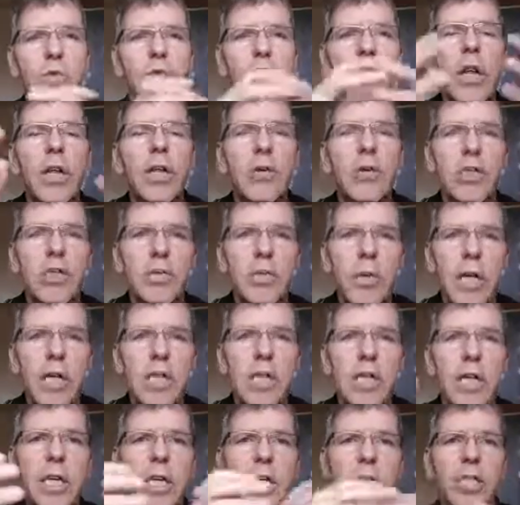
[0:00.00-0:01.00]

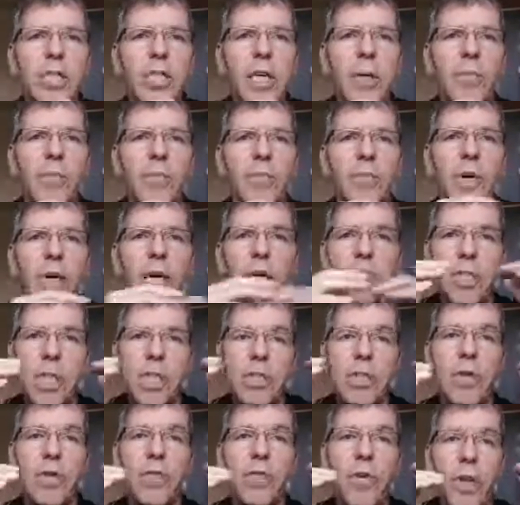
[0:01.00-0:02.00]
Values-based leadership, where I
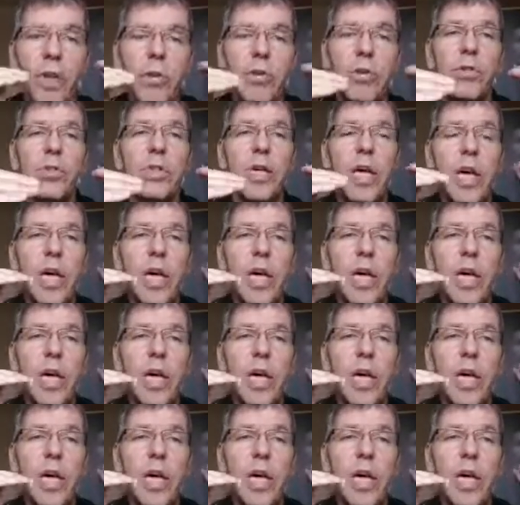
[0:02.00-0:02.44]
said the values